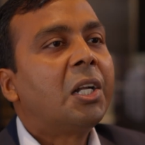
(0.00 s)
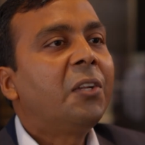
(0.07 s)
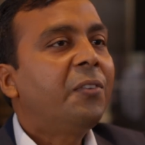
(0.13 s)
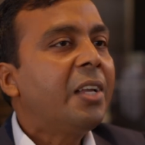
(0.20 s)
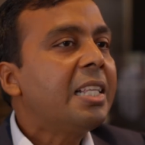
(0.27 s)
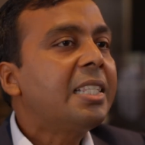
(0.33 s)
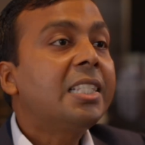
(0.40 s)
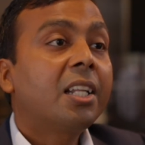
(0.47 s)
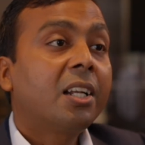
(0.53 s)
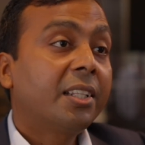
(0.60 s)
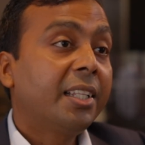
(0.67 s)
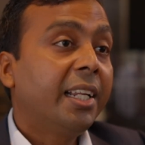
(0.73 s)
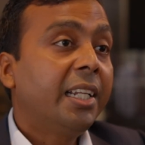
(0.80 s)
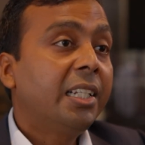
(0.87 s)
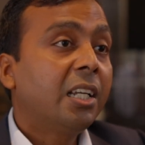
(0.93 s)
Defense is
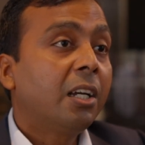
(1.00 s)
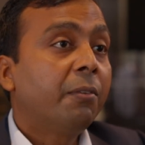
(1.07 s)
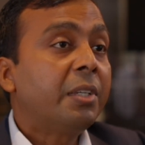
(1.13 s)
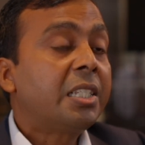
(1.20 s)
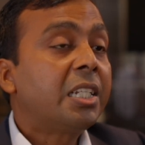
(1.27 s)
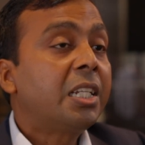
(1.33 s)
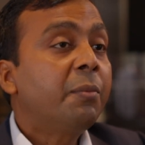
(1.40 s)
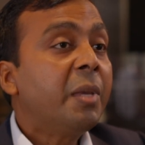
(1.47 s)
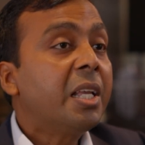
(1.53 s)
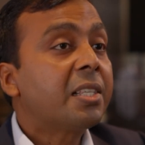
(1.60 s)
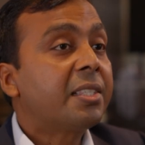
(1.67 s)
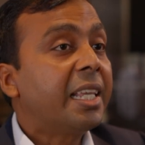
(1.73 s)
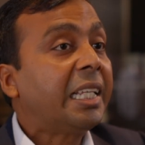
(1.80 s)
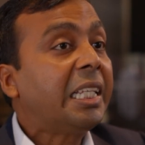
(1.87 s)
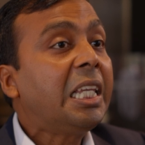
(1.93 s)
another area which
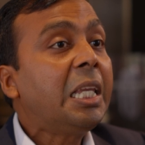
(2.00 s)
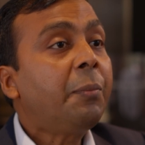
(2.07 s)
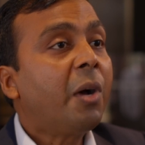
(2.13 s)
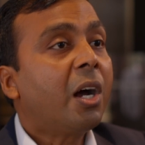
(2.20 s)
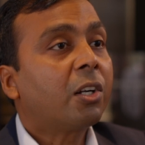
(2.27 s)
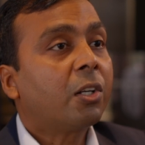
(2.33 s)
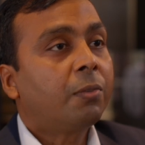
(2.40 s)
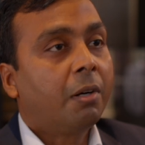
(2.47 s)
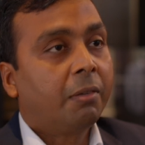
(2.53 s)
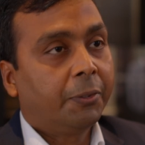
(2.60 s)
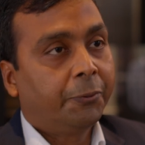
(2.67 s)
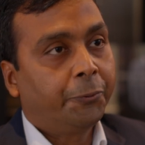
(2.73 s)
remains a key part of our